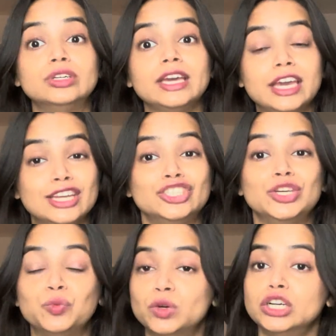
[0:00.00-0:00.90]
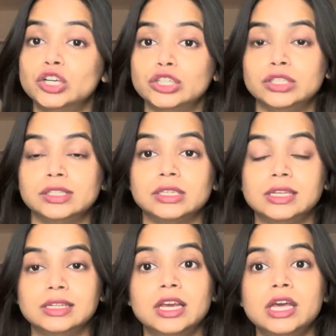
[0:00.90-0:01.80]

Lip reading: the AHA work on your skin.